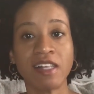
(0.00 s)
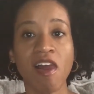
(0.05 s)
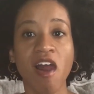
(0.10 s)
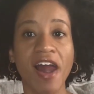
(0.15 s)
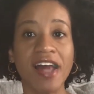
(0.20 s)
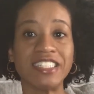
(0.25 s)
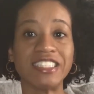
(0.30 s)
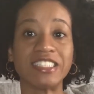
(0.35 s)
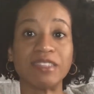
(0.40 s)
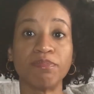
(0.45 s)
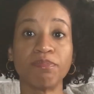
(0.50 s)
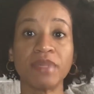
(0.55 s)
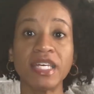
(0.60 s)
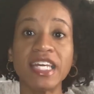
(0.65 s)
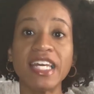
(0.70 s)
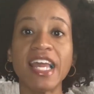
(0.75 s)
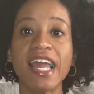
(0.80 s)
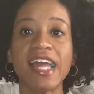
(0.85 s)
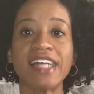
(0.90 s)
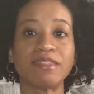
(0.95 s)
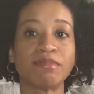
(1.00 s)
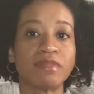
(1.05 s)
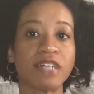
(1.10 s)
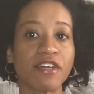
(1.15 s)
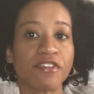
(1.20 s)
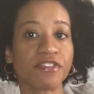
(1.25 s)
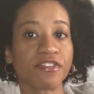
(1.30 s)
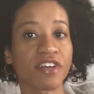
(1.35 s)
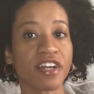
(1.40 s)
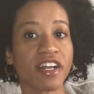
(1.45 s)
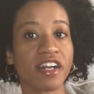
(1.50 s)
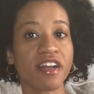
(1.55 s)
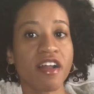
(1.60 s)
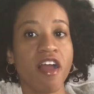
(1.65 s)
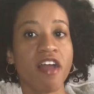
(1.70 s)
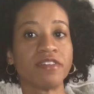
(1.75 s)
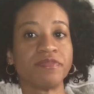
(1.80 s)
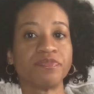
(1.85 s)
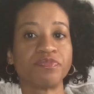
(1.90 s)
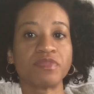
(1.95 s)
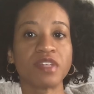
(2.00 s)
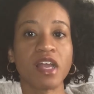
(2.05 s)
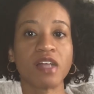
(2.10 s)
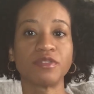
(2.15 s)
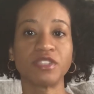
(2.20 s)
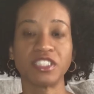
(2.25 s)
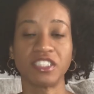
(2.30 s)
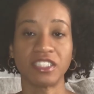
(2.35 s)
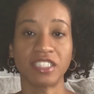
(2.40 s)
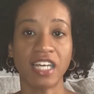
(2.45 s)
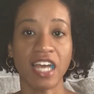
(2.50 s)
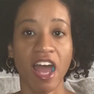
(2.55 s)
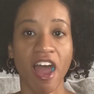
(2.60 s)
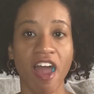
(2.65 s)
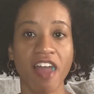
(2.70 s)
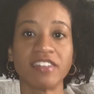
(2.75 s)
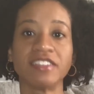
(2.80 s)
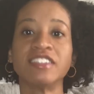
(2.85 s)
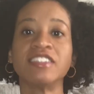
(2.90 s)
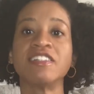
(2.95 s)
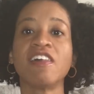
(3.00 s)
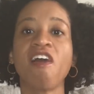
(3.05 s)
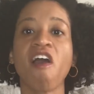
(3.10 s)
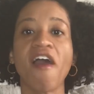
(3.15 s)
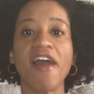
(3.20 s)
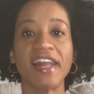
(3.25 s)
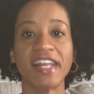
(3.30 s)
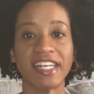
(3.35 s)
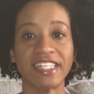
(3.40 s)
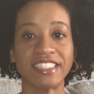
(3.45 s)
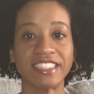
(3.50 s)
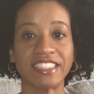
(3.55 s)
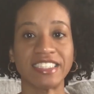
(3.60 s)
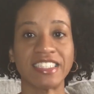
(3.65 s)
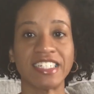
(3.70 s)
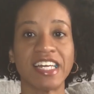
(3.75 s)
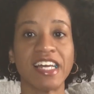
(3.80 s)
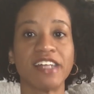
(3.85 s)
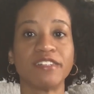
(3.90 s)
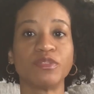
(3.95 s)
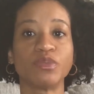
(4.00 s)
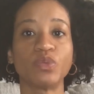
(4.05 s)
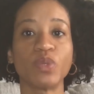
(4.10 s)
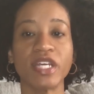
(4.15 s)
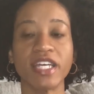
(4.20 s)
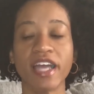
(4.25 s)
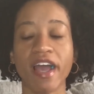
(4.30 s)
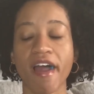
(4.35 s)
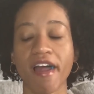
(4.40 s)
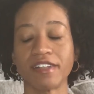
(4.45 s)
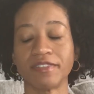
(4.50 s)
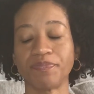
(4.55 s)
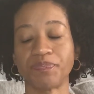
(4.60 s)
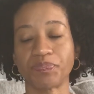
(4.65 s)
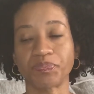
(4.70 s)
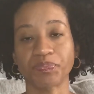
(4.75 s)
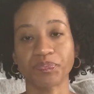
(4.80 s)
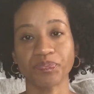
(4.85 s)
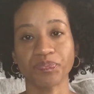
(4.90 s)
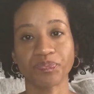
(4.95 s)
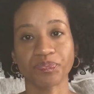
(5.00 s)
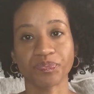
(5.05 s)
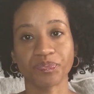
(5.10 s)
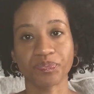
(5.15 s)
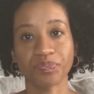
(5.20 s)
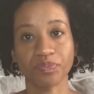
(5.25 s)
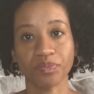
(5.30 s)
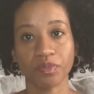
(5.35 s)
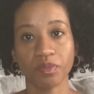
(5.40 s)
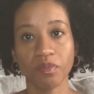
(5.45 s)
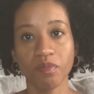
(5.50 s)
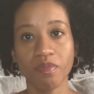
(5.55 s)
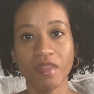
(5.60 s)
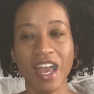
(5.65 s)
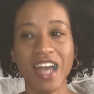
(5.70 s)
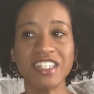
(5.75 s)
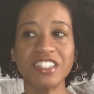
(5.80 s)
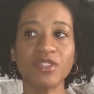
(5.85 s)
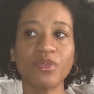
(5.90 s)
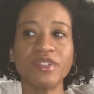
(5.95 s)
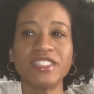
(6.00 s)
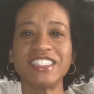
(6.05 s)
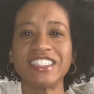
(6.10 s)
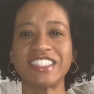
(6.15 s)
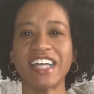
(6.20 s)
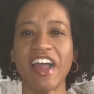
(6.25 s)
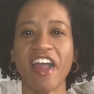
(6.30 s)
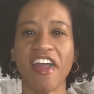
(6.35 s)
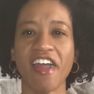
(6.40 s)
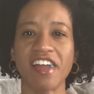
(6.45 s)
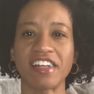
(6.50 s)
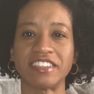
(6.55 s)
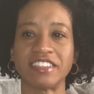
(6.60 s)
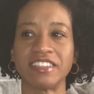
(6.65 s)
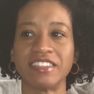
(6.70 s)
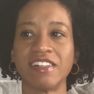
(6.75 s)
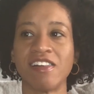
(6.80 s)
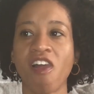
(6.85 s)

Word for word: it's me and my friend which is a guy and we um i just wanted to add